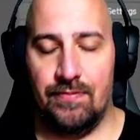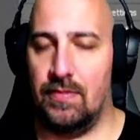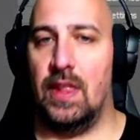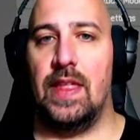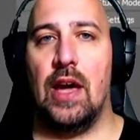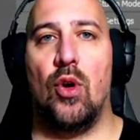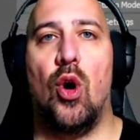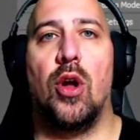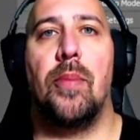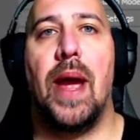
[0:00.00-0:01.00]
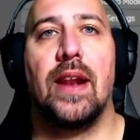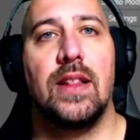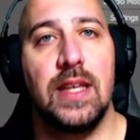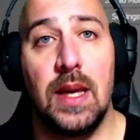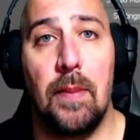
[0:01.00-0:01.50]
that'll
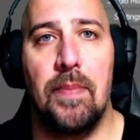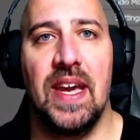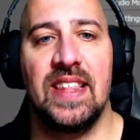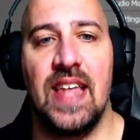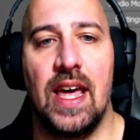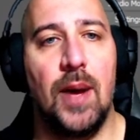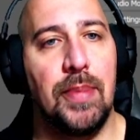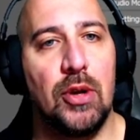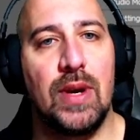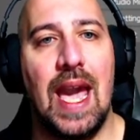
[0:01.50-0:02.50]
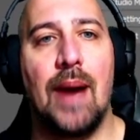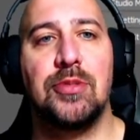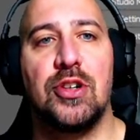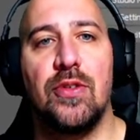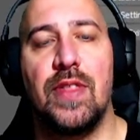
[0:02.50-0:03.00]
automatically pick that up. It'll
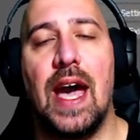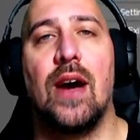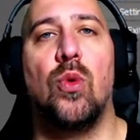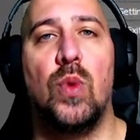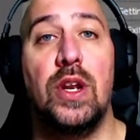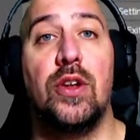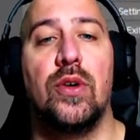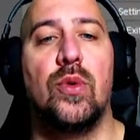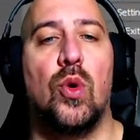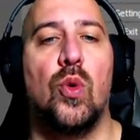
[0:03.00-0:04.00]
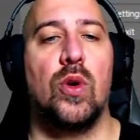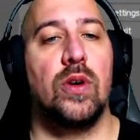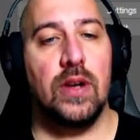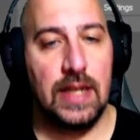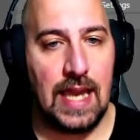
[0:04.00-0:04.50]
capture that window or
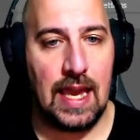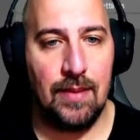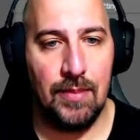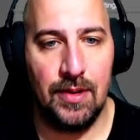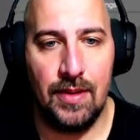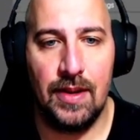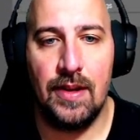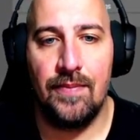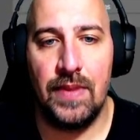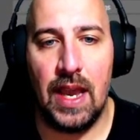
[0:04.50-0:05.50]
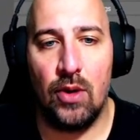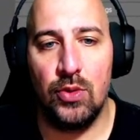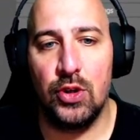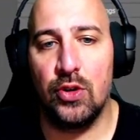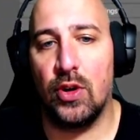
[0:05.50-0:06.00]
game. Now,
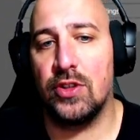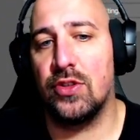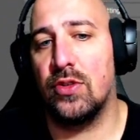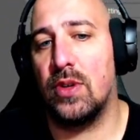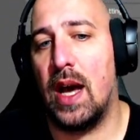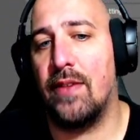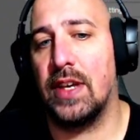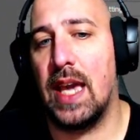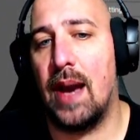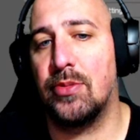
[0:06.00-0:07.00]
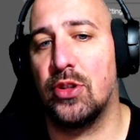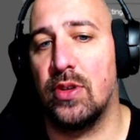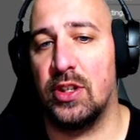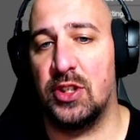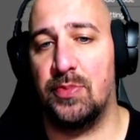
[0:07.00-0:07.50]
you could also have it capture
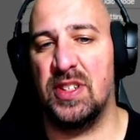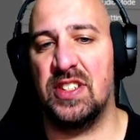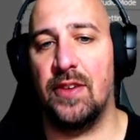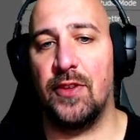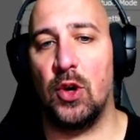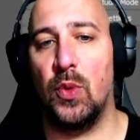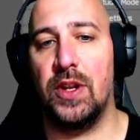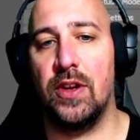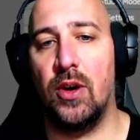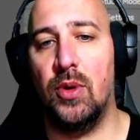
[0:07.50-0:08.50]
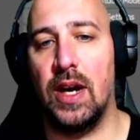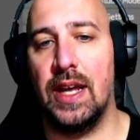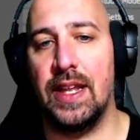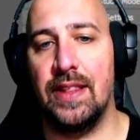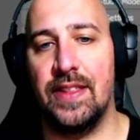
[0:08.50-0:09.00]
a specific window, and
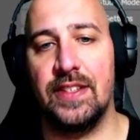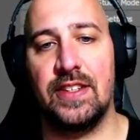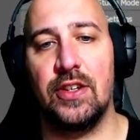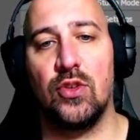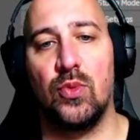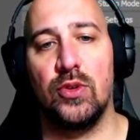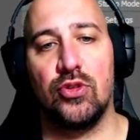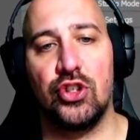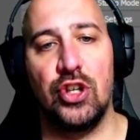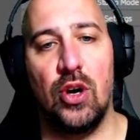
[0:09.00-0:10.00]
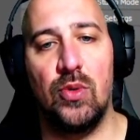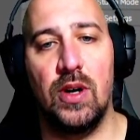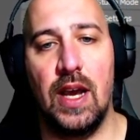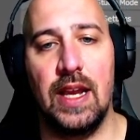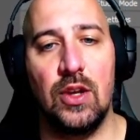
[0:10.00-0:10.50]
then this here will show
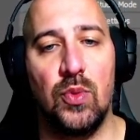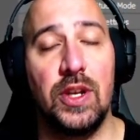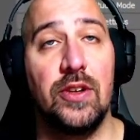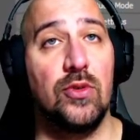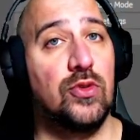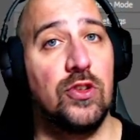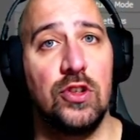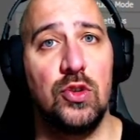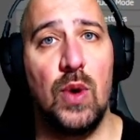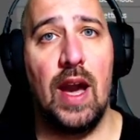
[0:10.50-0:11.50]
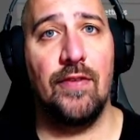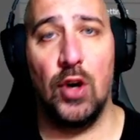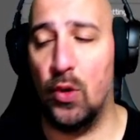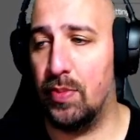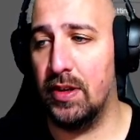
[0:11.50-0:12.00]
any windows you have
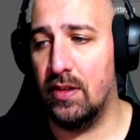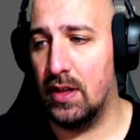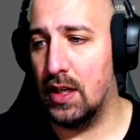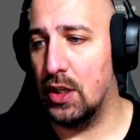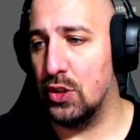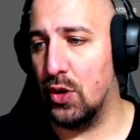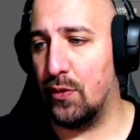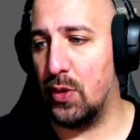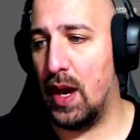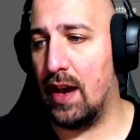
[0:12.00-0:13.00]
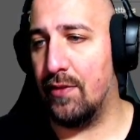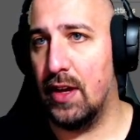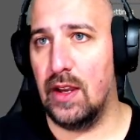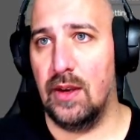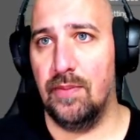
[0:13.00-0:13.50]
open. So if you have
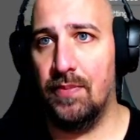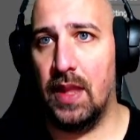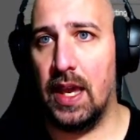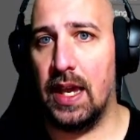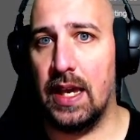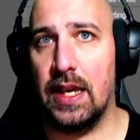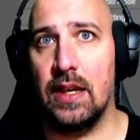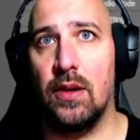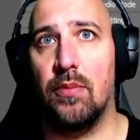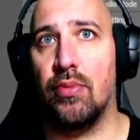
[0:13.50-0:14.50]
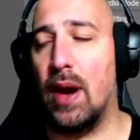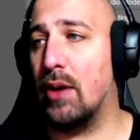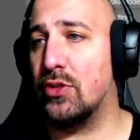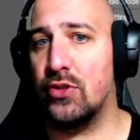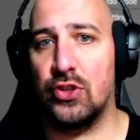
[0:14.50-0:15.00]
a
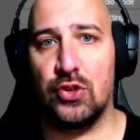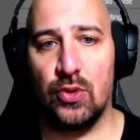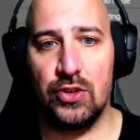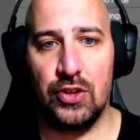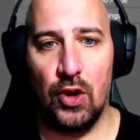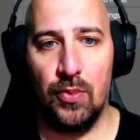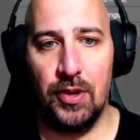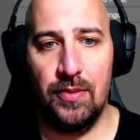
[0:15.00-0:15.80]
browser source open,